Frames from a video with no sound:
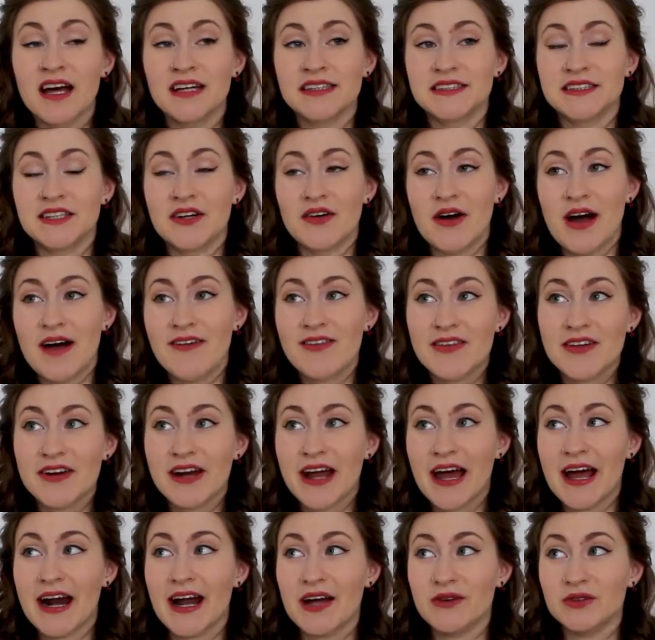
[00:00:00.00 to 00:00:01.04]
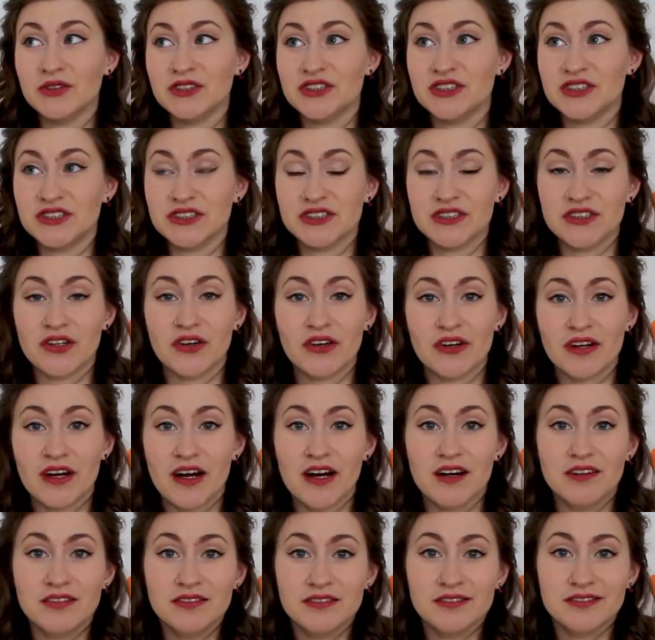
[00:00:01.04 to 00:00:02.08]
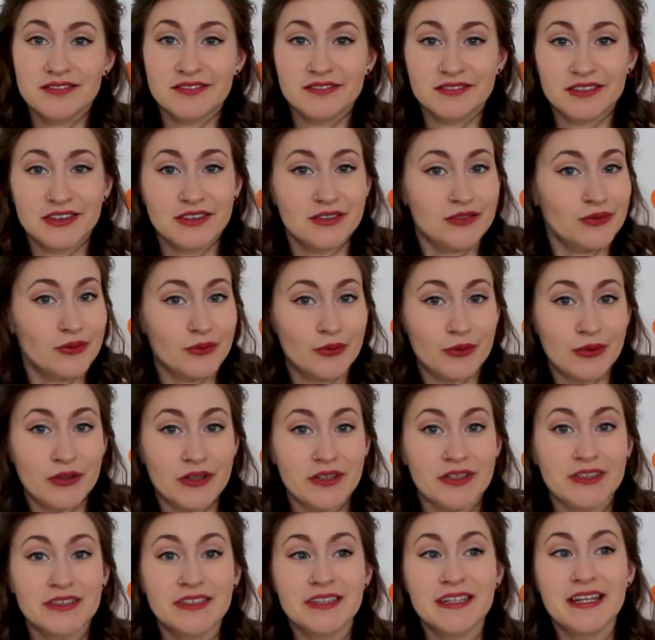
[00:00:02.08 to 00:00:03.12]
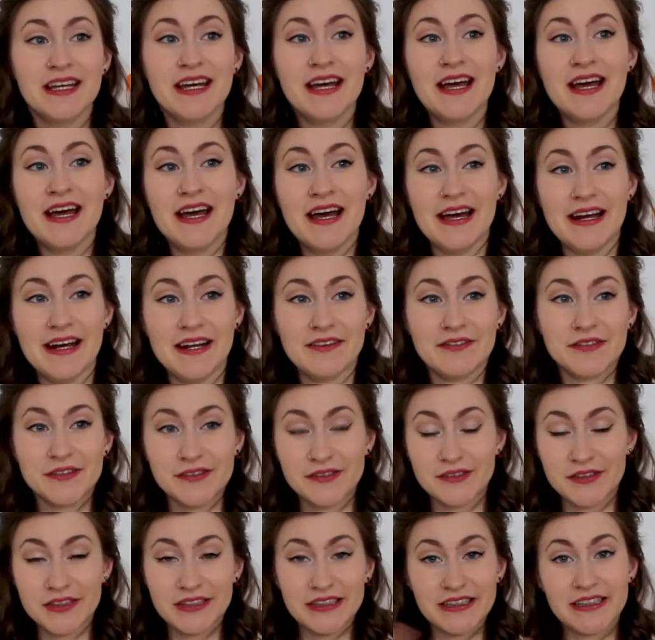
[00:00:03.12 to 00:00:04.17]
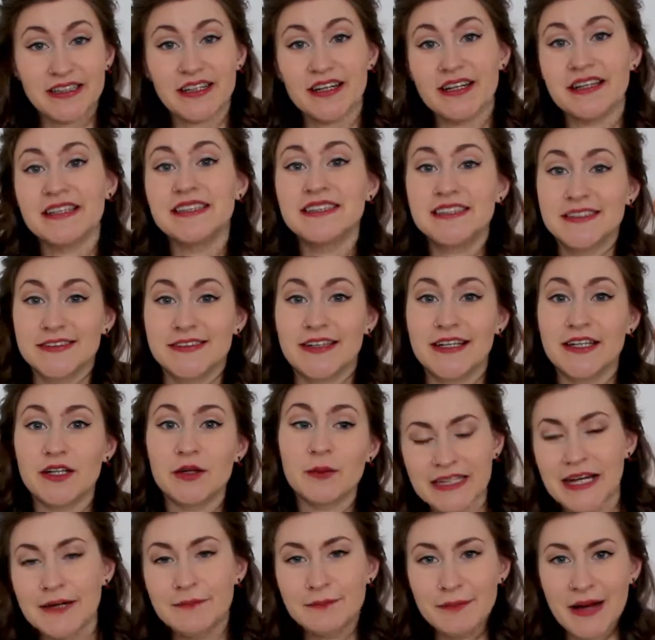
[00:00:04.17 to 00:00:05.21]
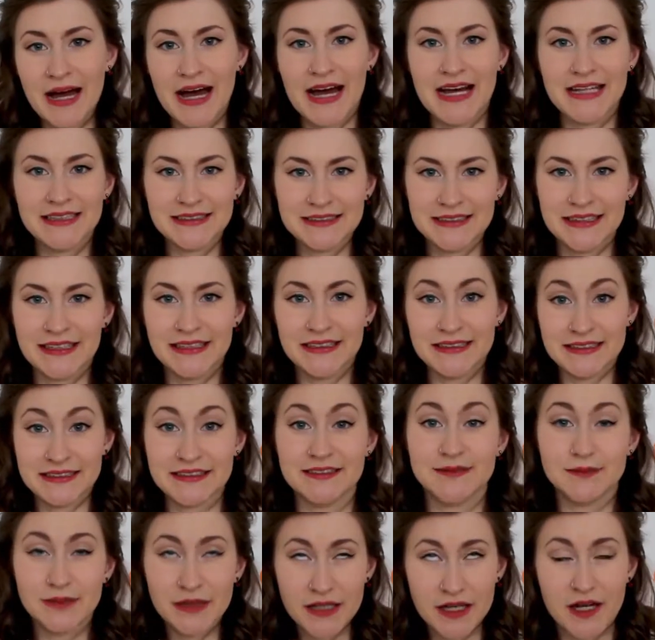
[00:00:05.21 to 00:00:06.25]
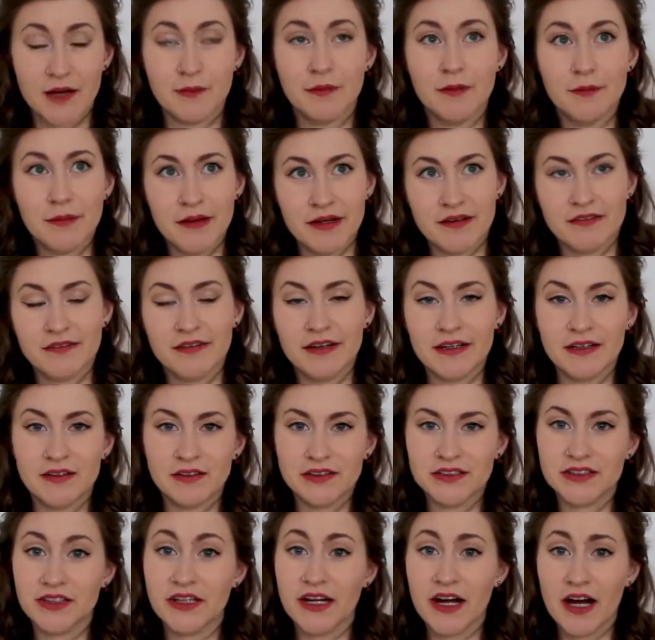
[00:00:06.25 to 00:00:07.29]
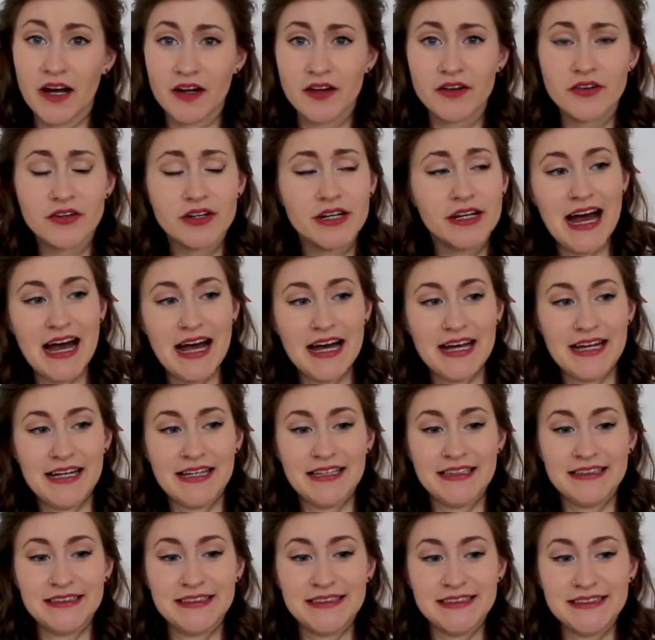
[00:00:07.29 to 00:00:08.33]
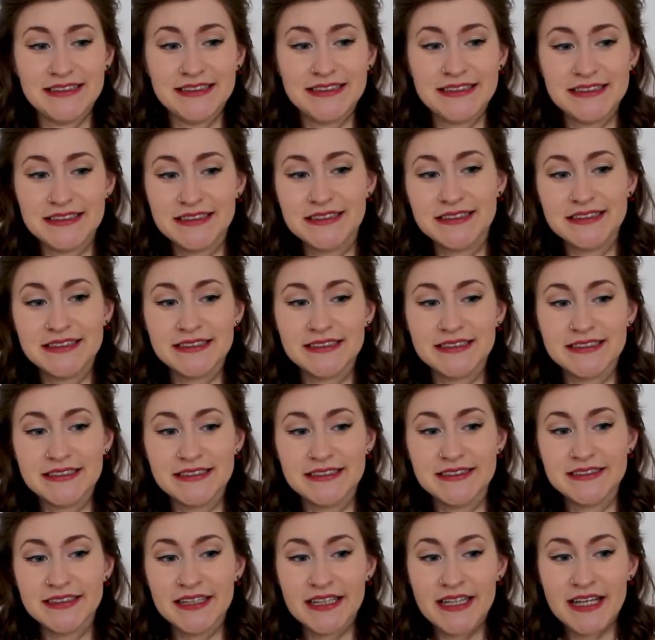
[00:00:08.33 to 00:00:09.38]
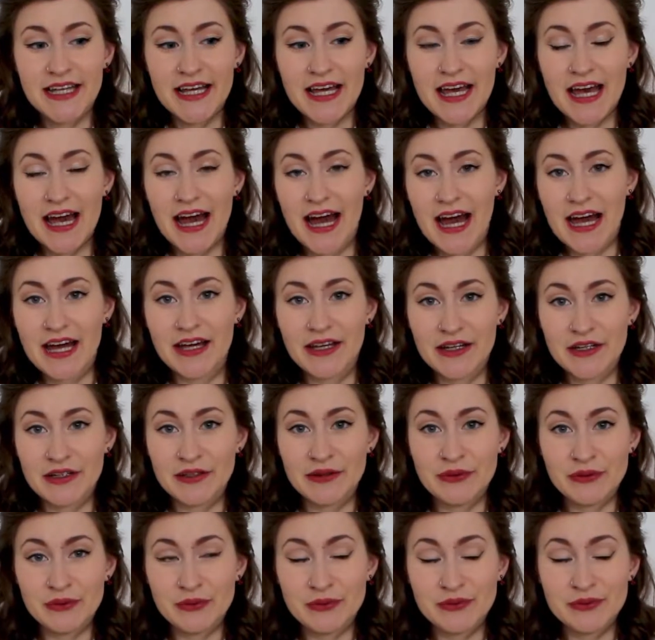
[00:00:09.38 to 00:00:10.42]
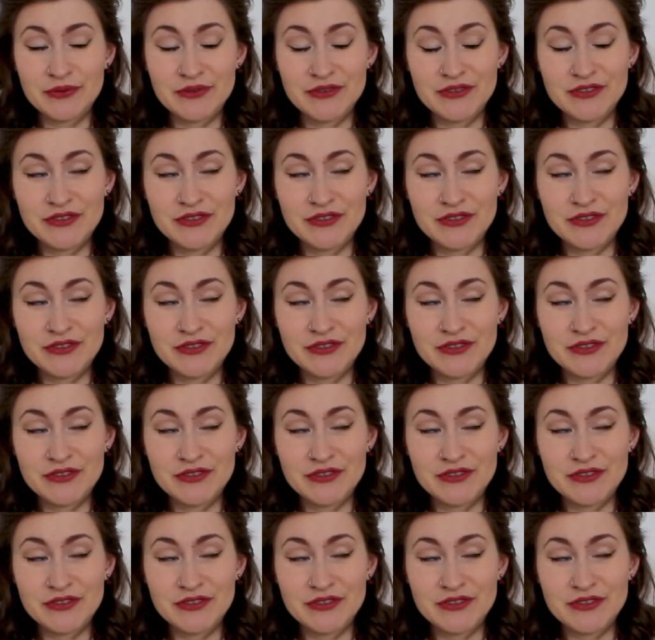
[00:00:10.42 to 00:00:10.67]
So after that I was just going off on her word. I never really got into it. Time passed and it did become a big thing also in Hungary, and I